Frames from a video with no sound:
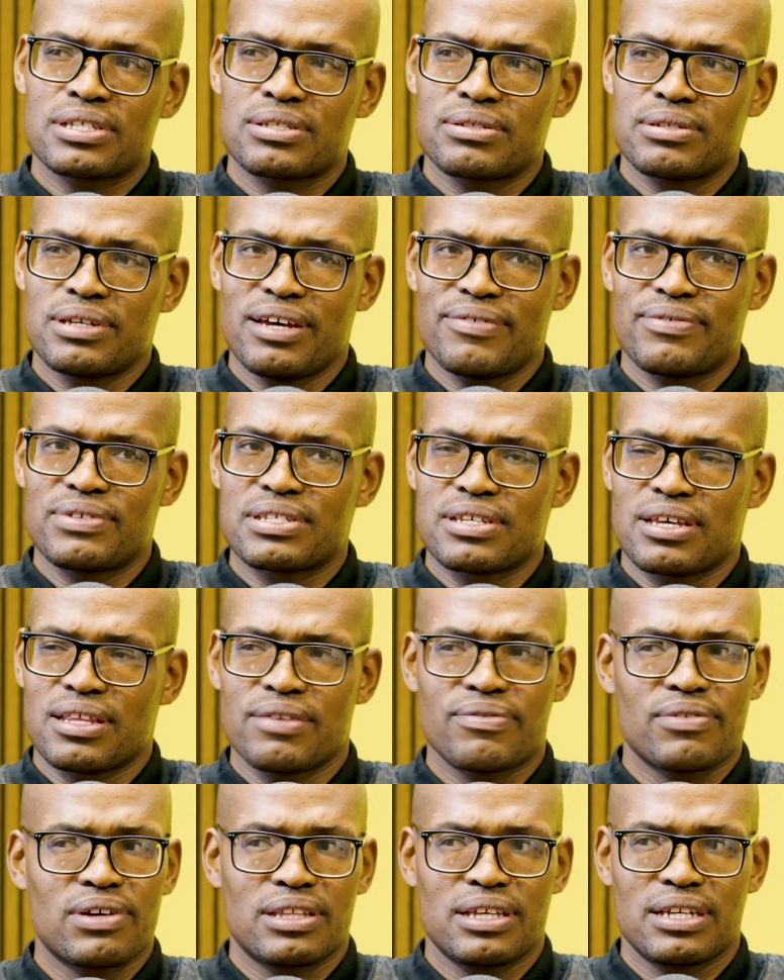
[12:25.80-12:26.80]
do you have in South
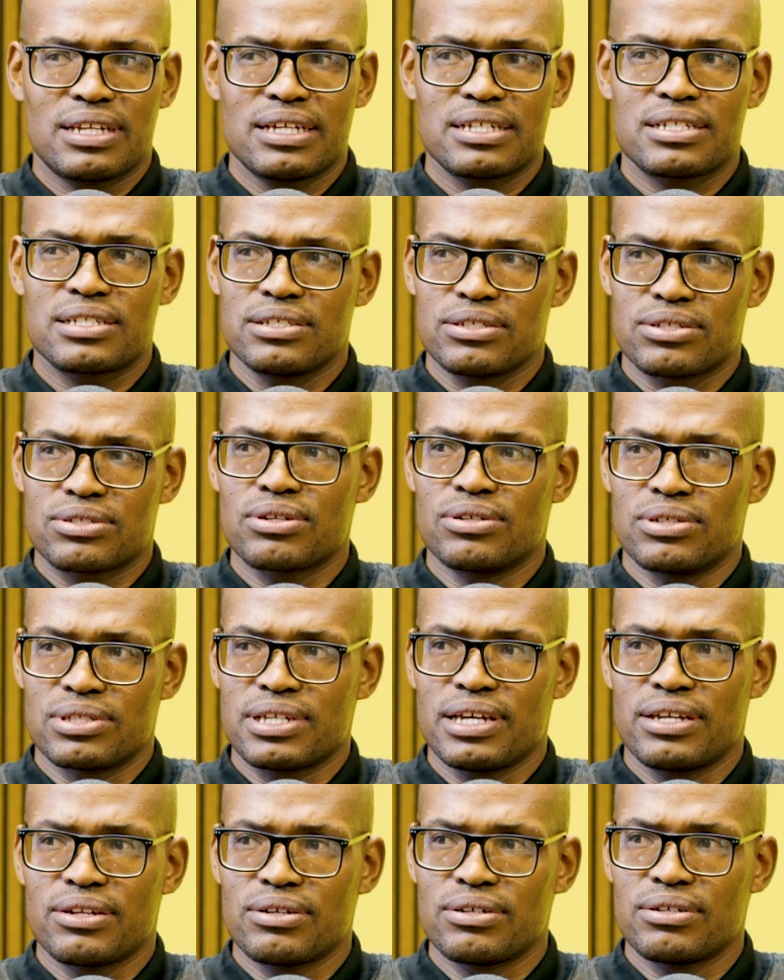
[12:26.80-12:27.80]
Africa that actually stores?
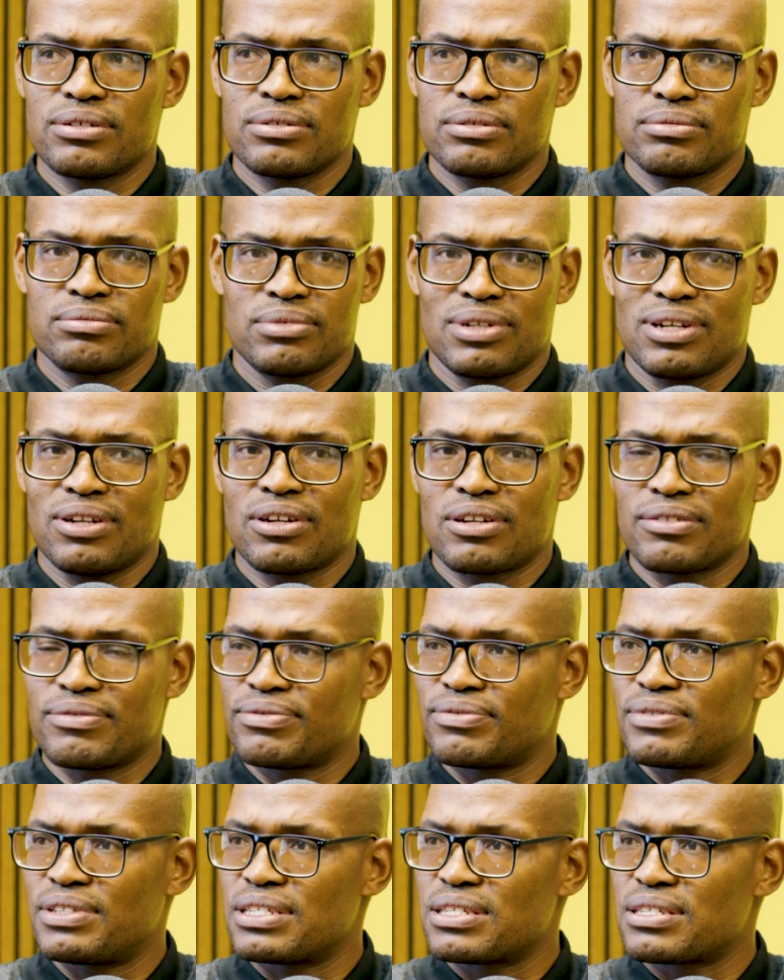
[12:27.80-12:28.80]
I know a lot
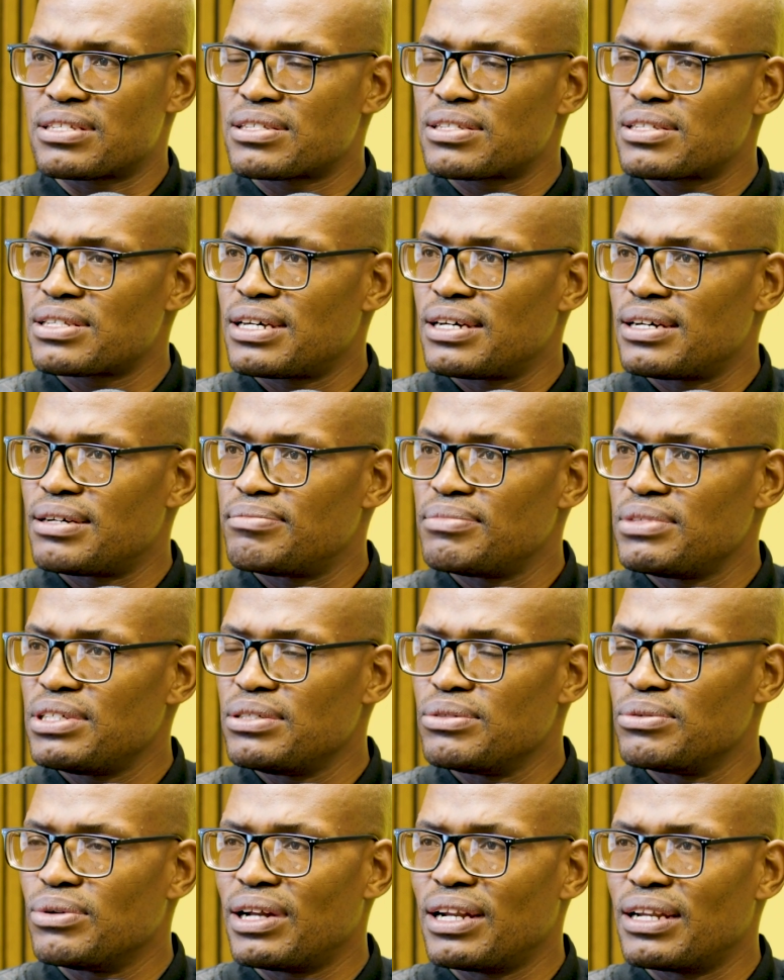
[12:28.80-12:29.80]
of this
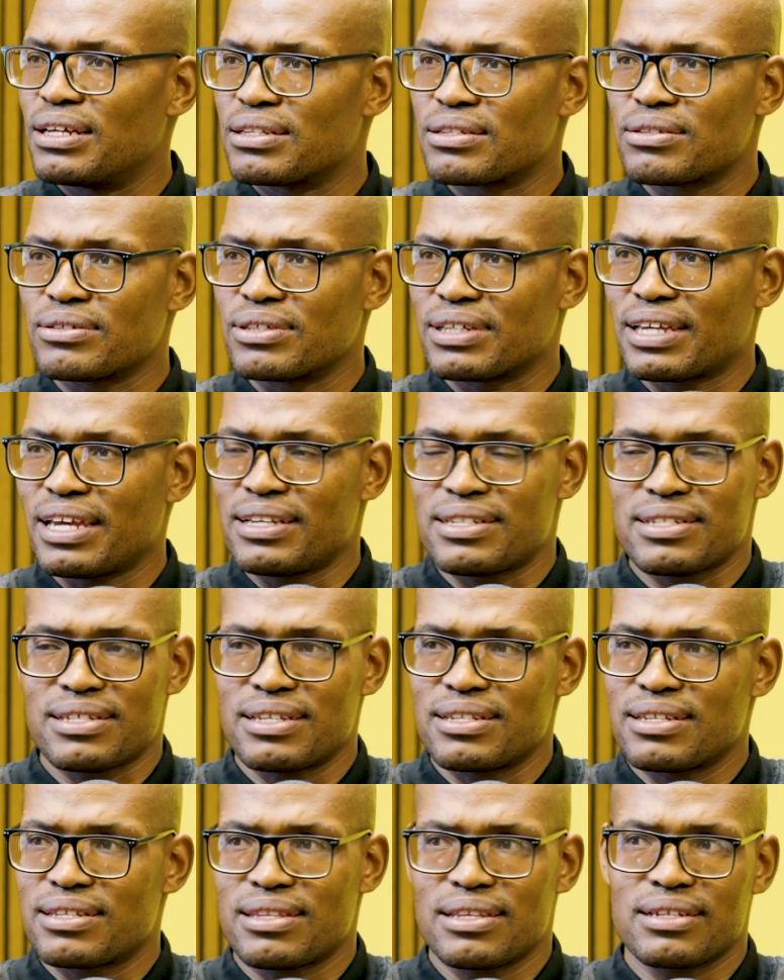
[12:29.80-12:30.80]
e-wallet or cash
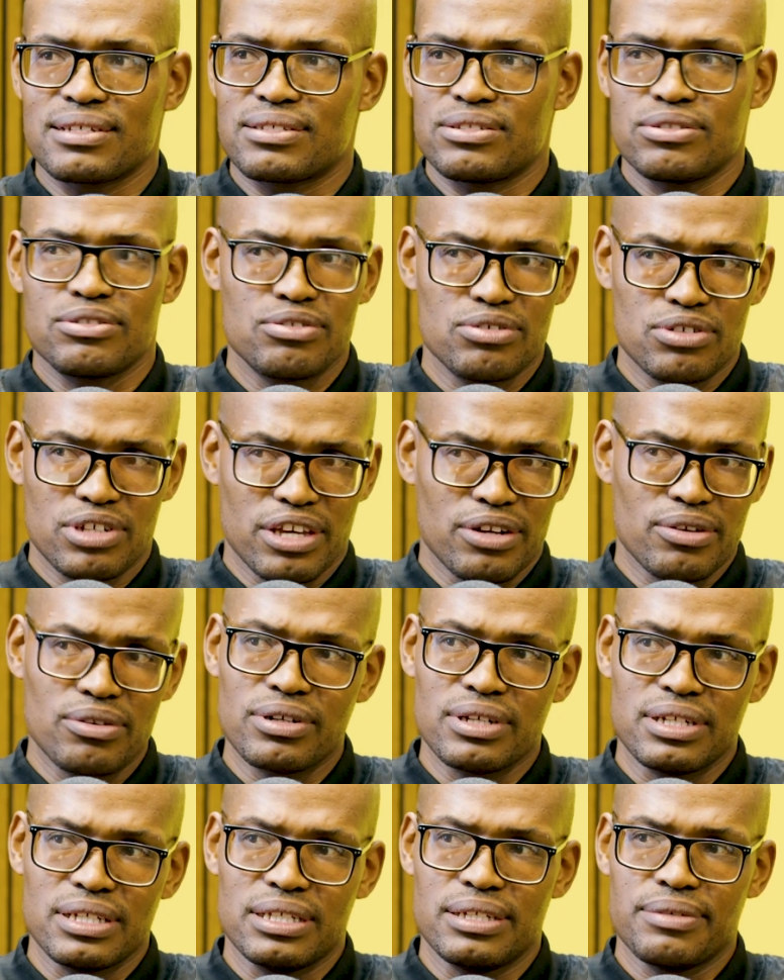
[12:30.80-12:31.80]
send things, you can
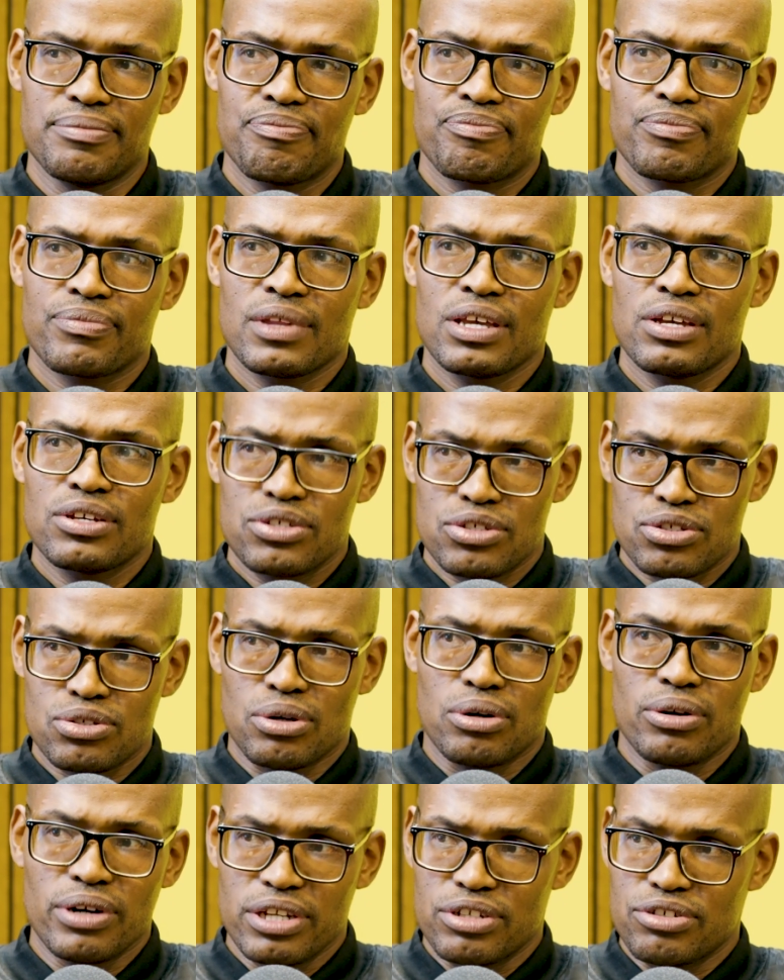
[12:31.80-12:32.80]
only
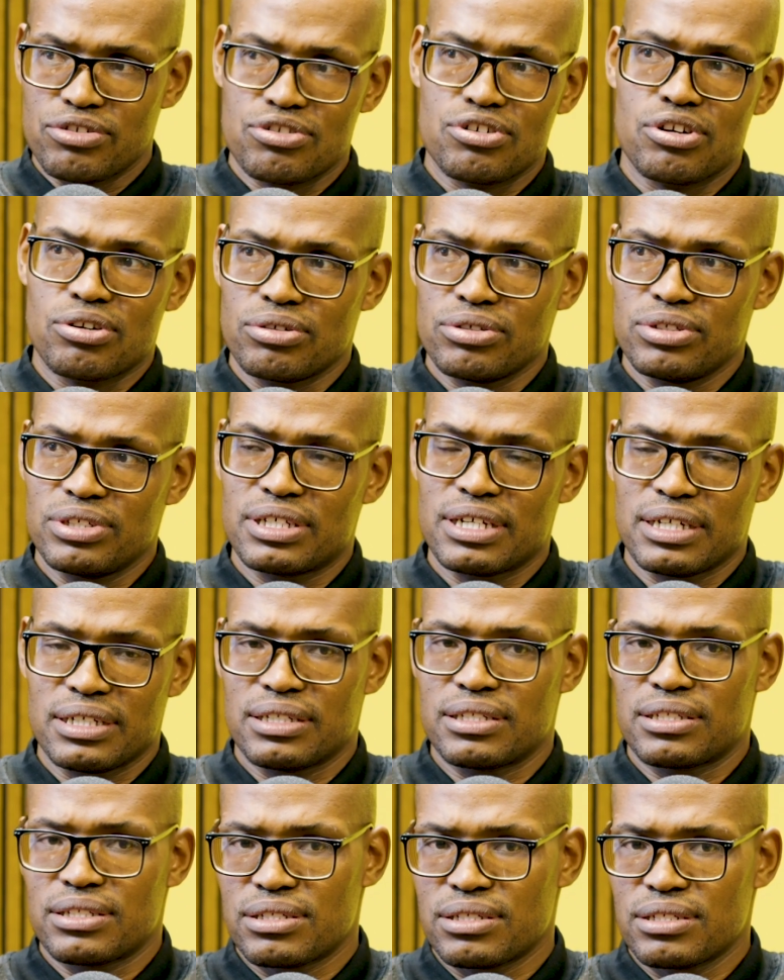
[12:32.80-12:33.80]
store and draw. You
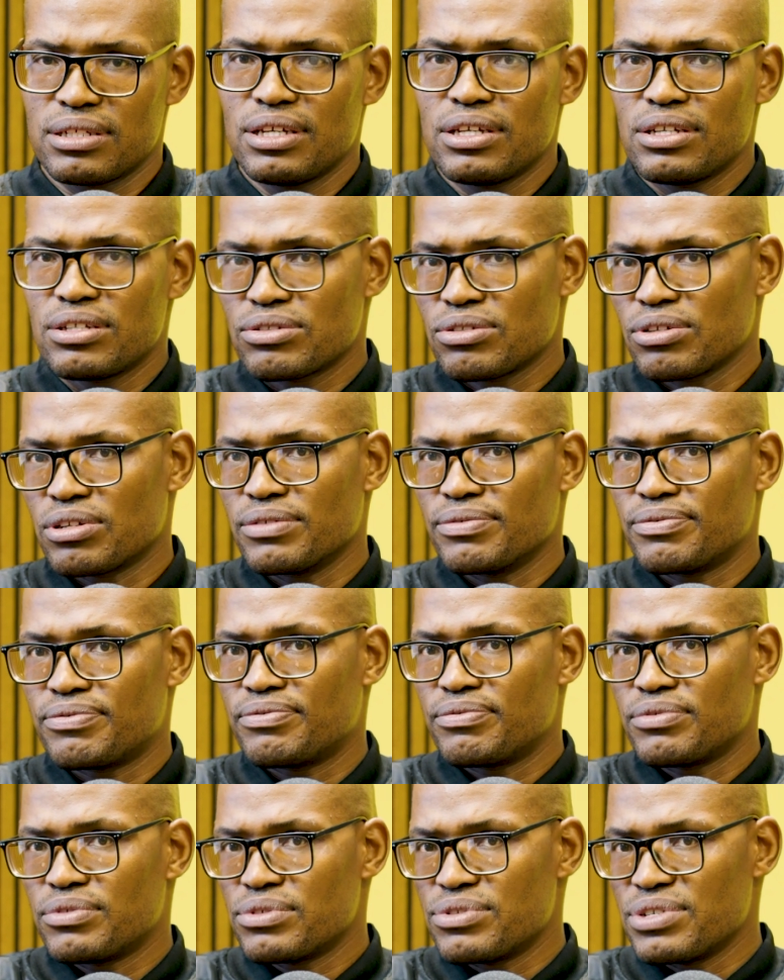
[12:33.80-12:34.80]
can't sort
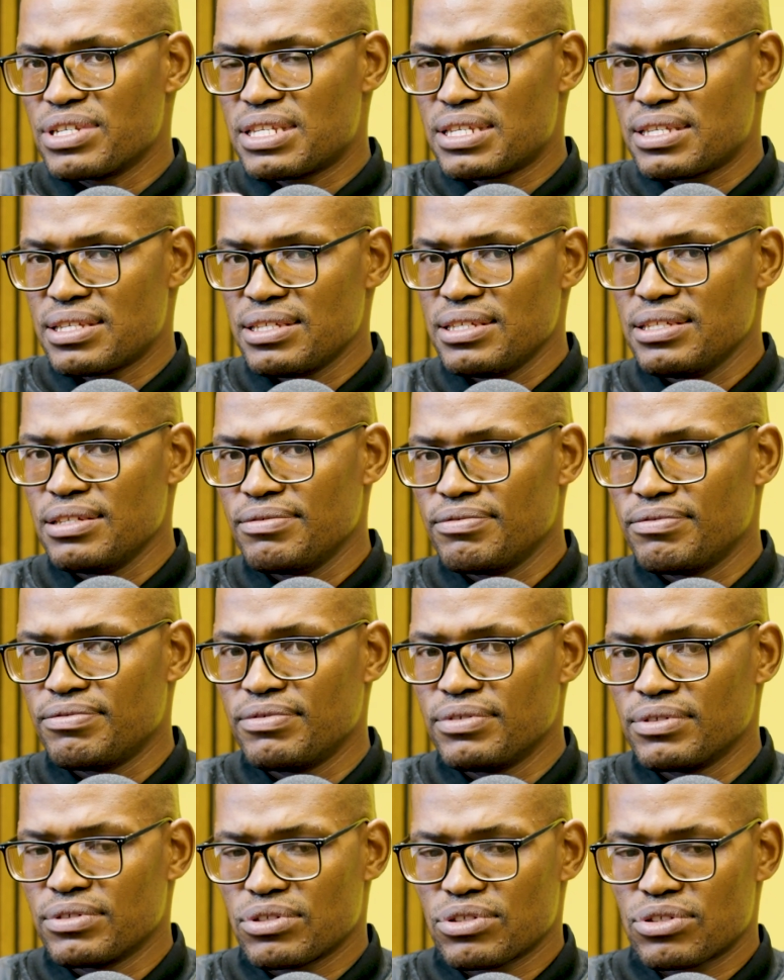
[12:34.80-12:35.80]
of
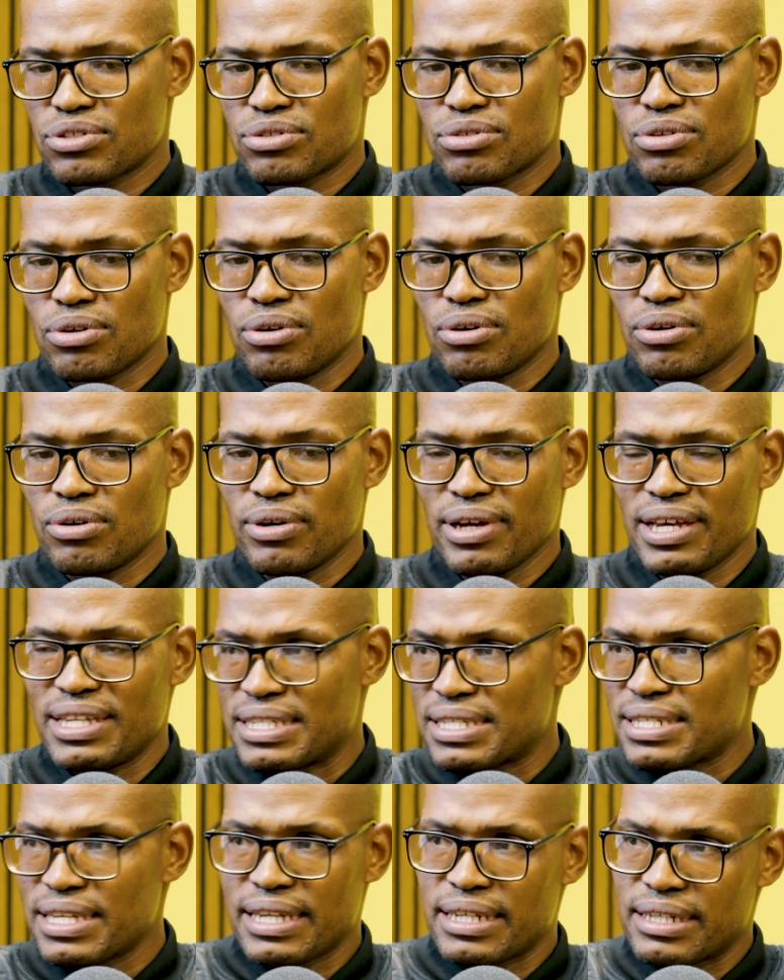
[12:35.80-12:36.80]
receive, store,
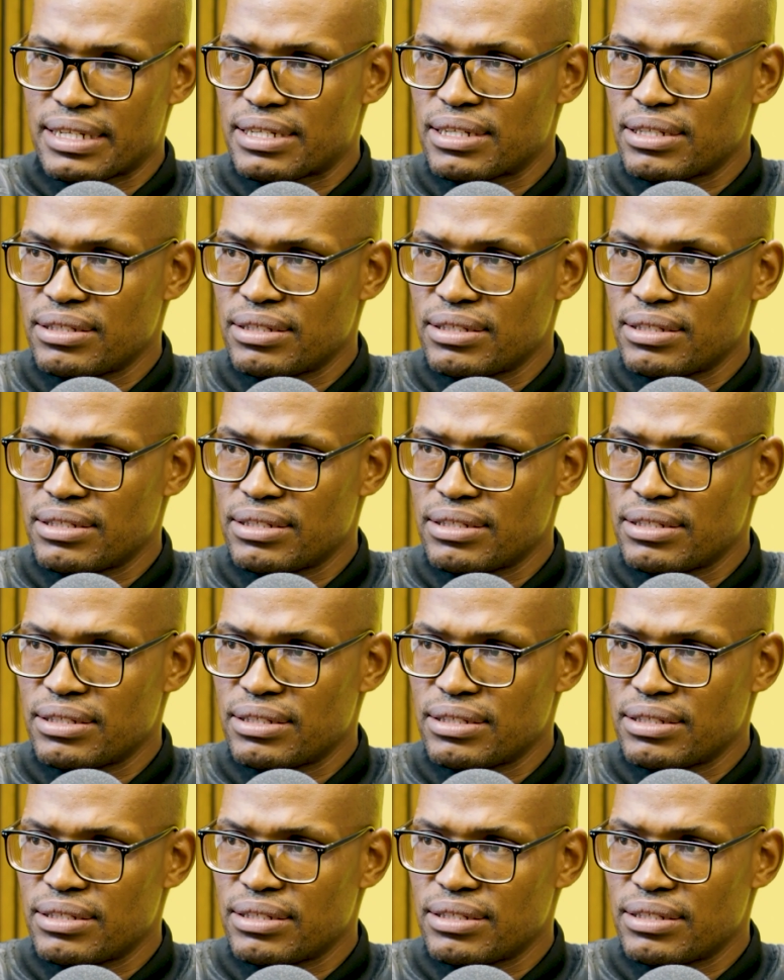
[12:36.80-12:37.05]
and send.